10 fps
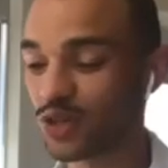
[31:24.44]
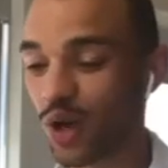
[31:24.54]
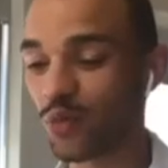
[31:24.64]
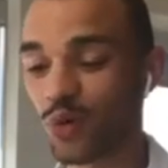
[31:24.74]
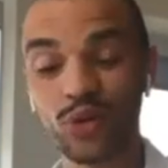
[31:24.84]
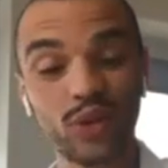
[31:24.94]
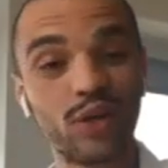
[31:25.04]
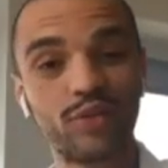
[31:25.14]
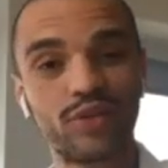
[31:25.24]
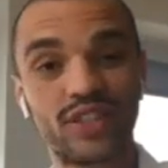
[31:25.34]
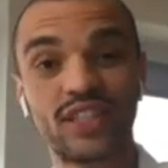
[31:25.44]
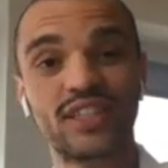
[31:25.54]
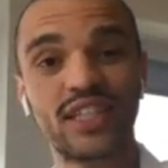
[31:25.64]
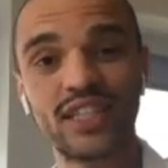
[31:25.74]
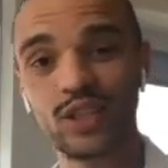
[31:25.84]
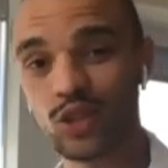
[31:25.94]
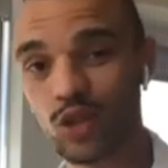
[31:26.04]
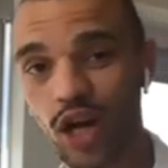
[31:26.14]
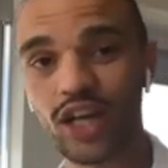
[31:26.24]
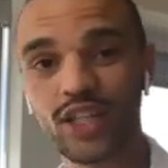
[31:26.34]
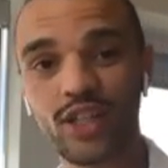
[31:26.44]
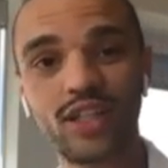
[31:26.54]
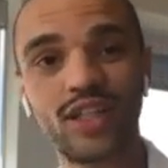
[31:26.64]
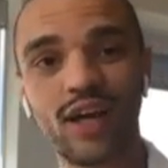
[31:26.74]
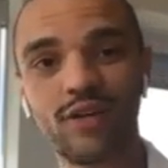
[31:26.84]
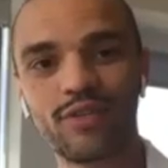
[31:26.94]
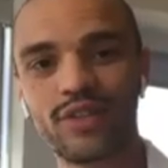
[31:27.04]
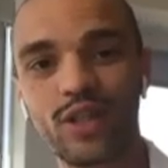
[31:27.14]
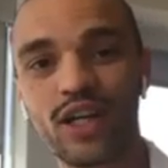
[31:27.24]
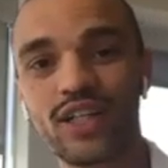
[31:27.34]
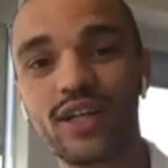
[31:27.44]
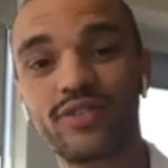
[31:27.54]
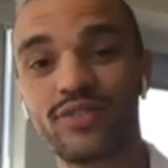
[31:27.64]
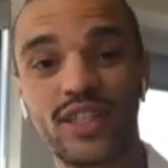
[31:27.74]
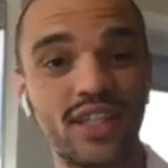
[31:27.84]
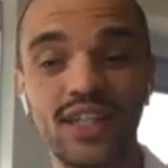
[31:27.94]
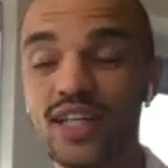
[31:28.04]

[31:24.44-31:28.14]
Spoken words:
you are worthy of success and you are good enough and you are enough to,